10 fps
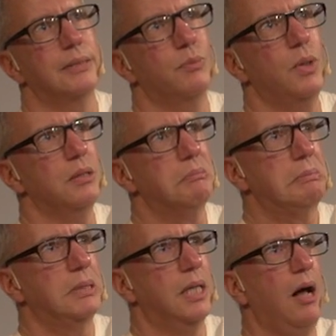Well,
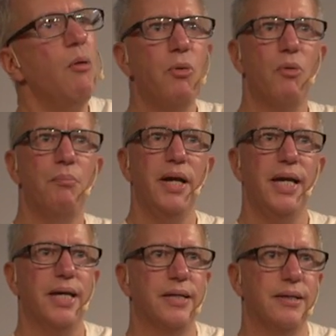I'll put
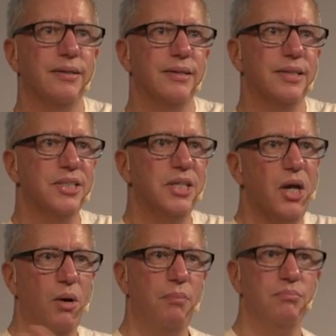me in, because, you
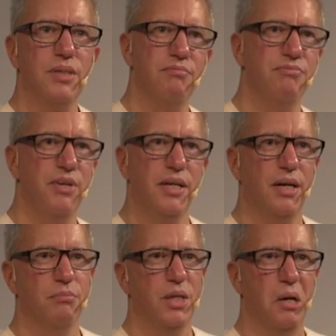know,
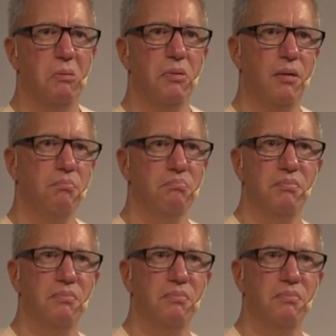I'm